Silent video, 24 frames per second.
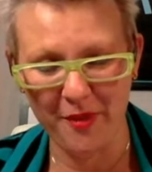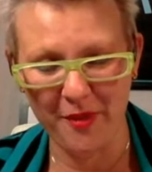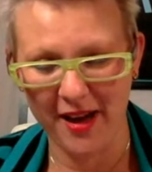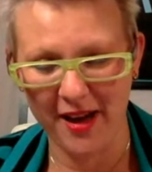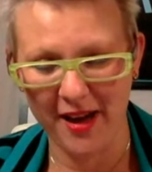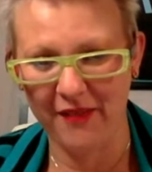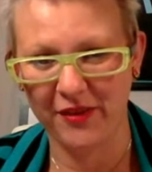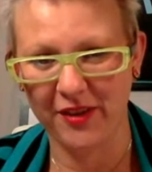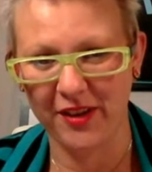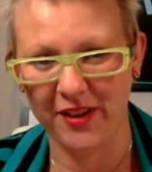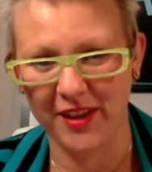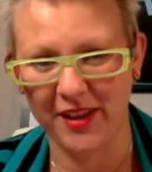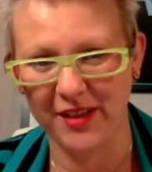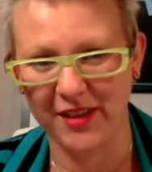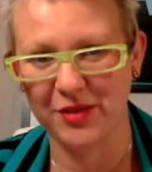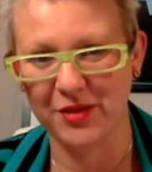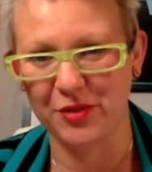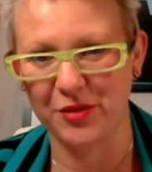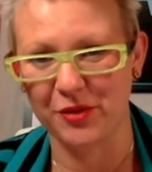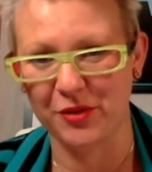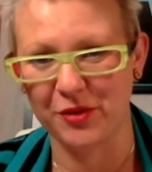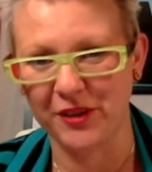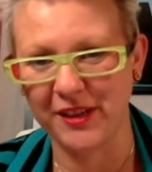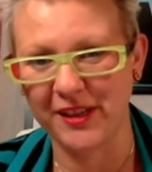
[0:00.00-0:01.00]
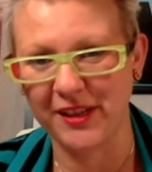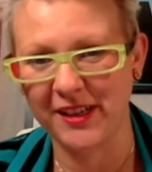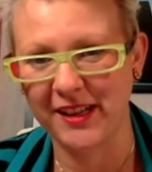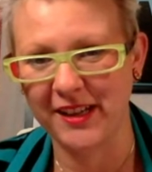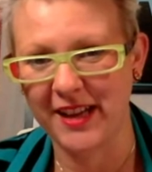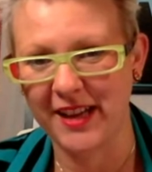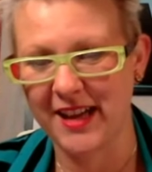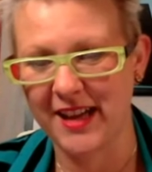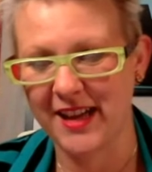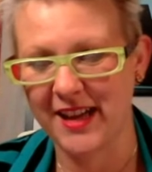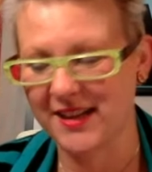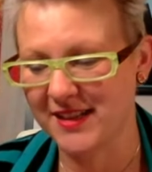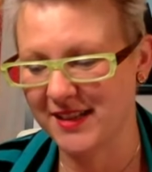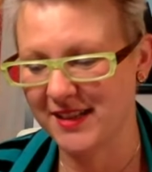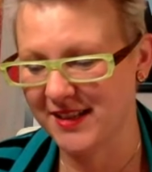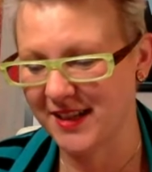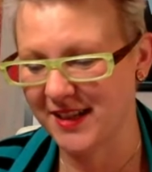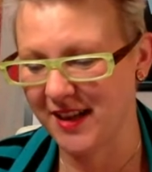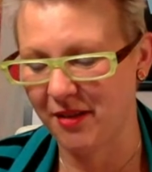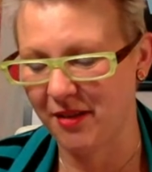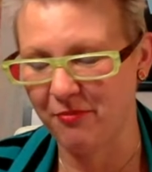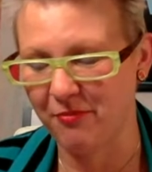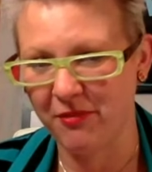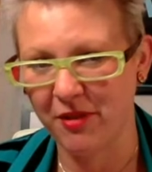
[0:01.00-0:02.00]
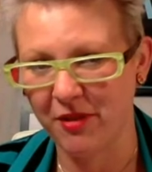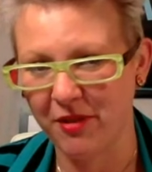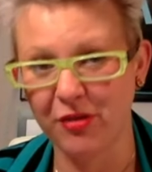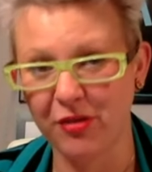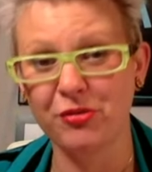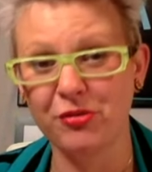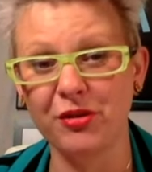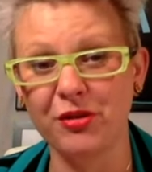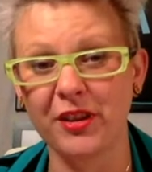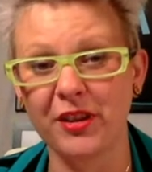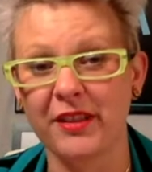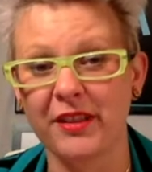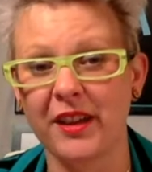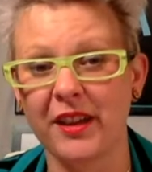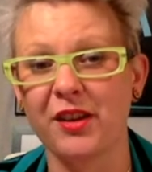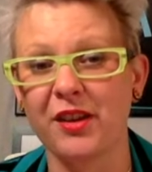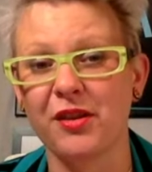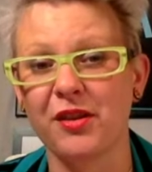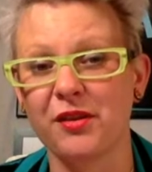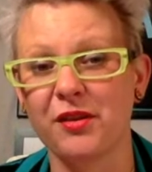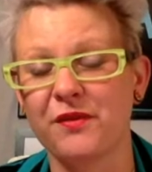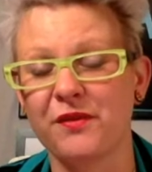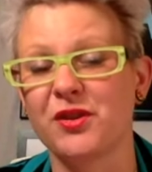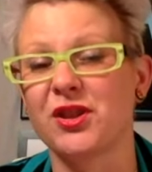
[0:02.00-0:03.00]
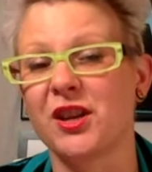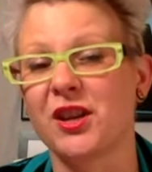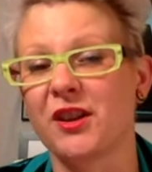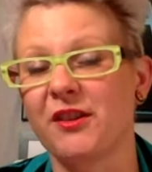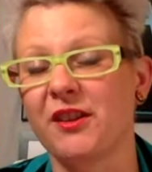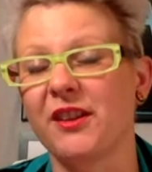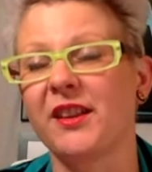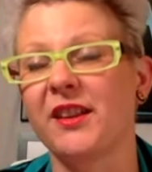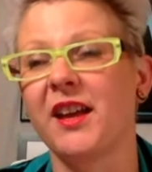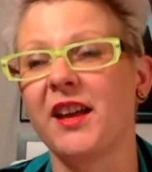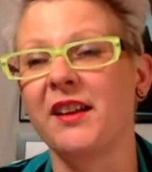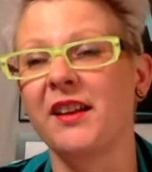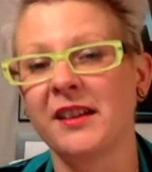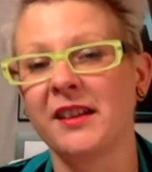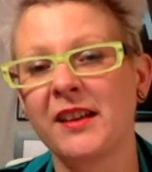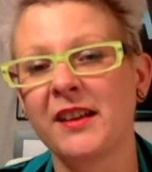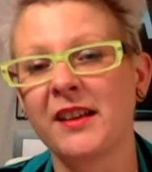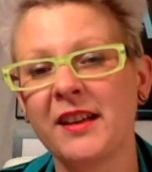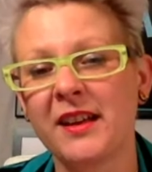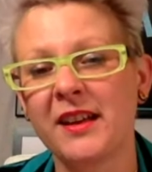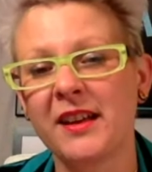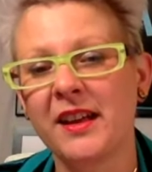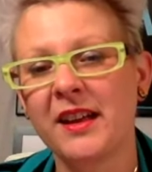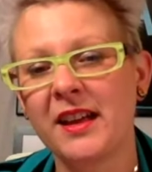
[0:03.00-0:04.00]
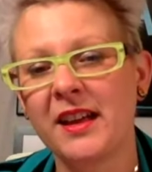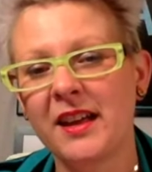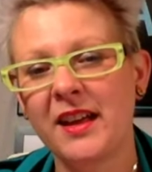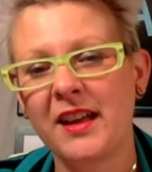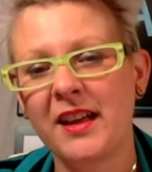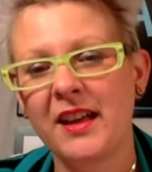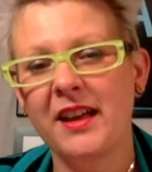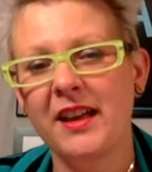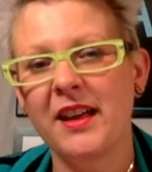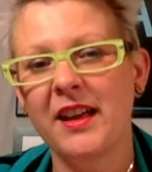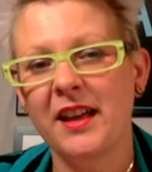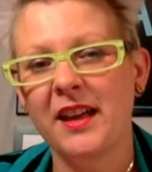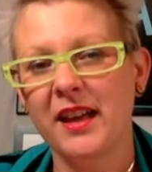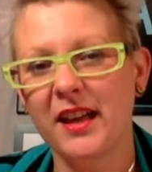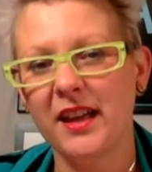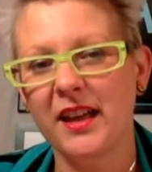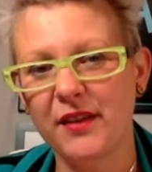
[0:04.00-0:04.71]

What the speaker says: after that story, and I truly thank you for sharing that and